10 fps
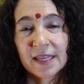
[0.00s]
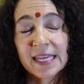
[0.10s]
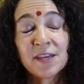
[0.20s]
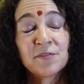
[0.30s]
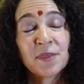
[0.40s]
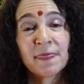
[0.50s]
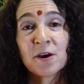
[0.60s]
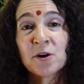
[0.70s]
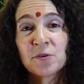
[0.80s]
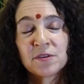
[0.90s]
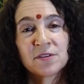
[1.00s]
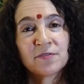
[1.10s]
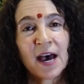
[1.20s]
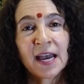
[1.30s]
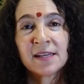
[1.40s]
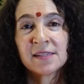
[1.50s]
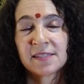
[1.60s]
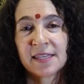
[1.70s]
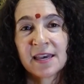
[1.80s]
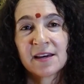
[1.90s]
Even though the divine is
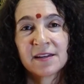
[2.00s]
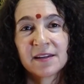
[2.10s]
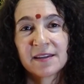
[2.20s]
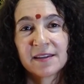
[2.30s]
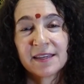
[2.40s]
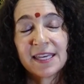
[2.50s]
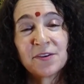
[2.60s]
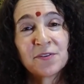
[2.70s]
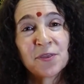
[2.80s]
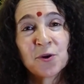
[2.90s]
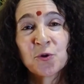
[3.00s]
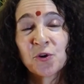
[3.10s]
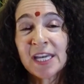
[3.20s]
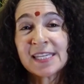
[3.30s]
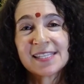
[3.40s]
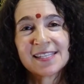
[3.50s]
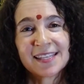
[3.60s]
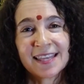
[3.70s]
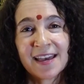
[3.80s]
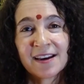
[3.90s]
there, even though grace is
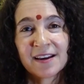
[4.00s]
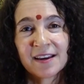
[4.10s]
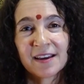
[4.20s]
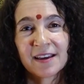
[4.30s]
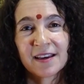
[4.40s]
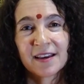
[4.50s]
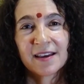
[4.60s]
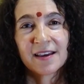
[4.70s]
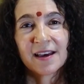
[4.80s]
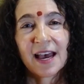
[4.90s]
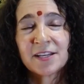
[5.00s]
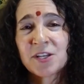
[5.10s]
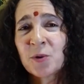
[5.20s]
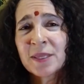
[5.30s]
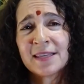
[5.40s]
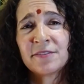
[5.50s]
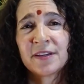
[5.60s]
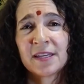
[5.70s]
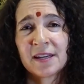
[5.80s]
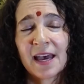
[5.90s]
there, I don't live
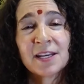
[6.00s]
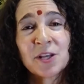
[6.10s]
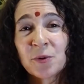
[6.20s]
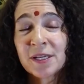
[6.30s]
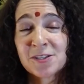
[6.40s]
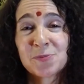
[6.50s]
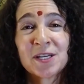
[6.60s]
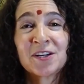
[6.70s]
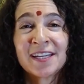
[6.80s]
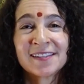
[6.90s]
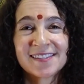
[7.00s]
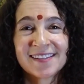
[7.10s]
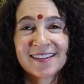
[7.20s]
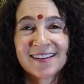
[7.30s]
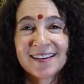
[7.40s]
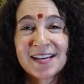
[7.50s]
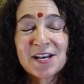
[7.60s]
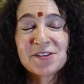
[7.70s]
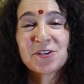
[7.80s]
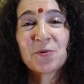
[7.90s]
it, I don't experience it.
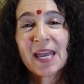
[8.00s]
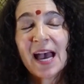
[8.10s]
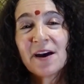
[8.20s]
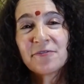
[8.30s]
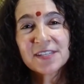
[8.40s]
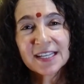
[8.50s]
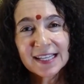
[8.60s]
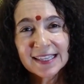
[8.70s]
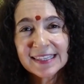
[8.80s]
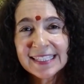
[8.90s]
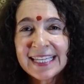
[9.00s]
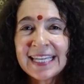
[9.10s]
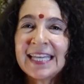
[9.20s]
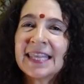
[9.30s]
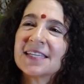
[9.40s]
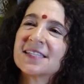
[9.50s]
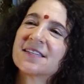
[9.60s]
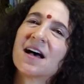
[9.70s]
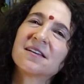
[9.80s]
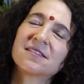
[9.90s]
So we have to clean the
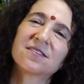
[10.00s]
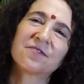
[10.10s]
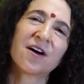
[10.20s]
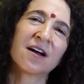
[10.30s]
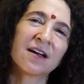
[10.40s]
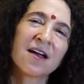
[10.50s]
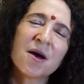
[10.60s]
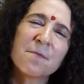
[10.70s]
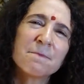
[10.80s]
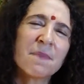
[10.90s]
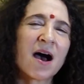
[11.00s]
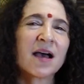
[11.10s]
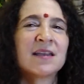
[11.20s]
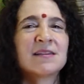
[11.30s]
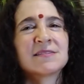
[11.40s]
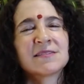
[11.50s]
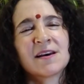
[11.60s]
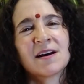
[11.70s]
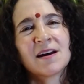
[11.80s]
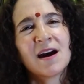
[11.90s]
dust of our minds and
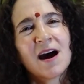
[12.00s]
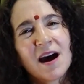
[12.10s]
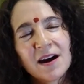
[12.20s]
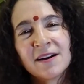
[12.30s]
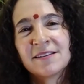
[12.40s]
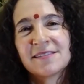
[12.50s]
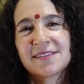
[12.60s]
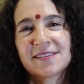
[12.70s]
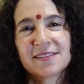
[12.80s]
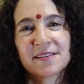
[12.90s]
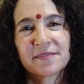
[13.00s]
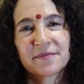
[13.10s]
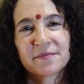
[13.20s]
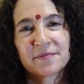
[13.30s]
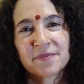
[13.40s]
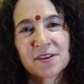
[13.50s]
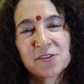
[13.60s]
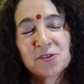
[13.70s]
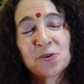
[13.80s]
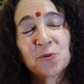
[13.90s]
our hearts
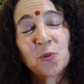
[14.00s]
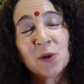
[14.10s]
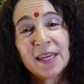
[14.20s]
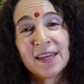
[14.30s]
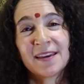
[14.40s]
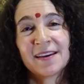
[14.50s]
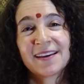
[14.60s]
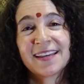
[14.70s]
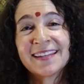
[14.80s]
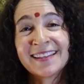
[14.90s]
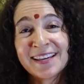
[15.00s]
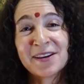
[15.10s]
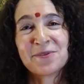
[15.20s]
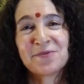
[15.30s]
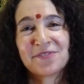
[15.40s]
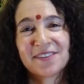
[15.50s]
so that we can live